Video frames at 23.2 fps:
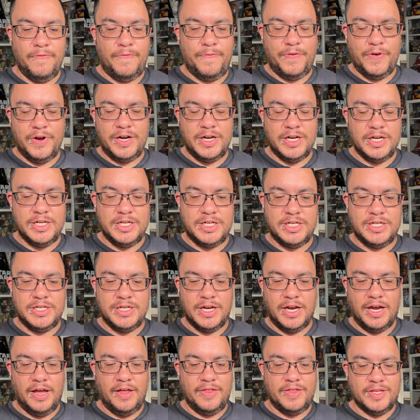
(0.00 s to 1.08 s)
footage,
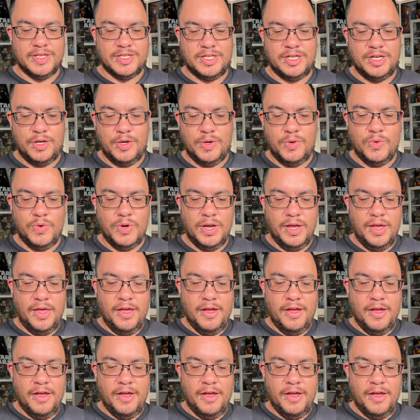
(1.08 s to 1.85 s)
this new